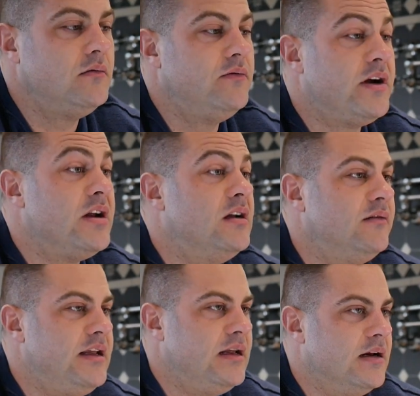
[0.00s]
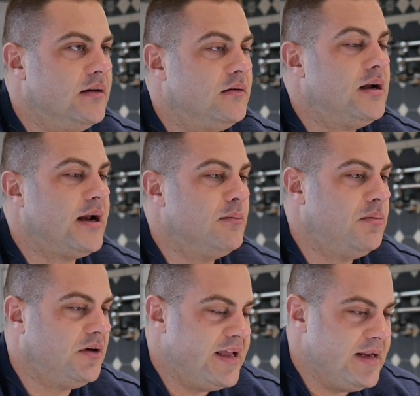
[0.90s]
very clean and kind of
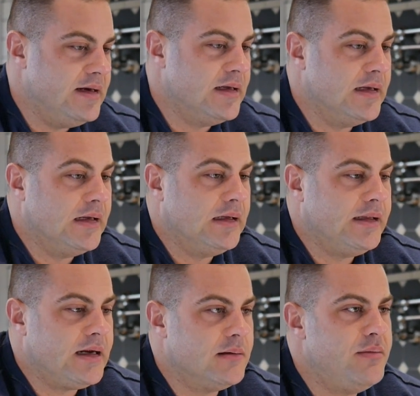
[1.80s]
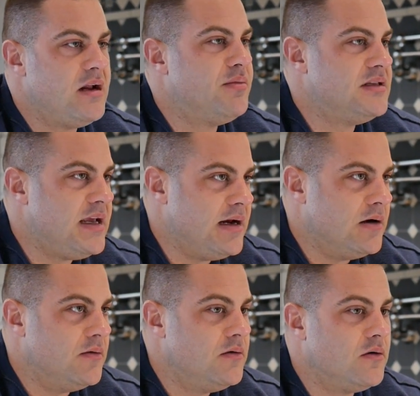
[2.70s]
plain, like a baked
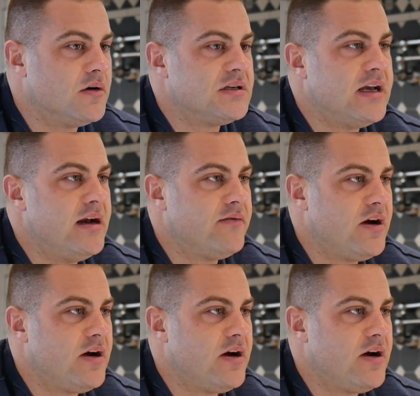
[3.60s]
potato or a side of